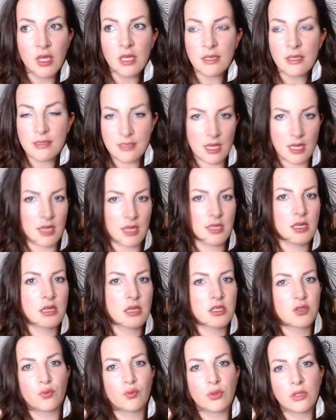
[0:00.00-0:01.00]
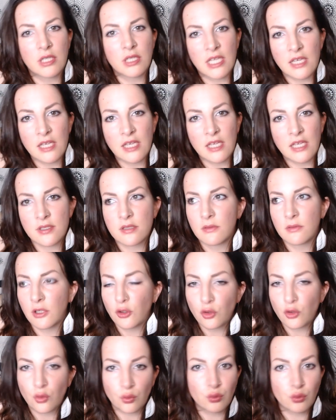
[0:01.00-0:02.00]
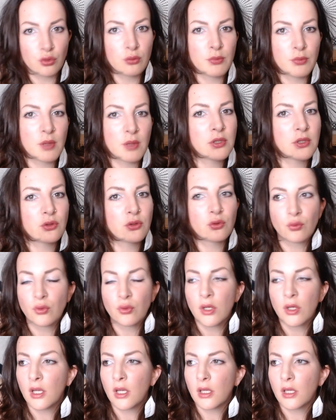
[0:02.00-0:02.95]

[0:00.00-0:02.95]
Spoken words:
Science will give us the tool maybe to,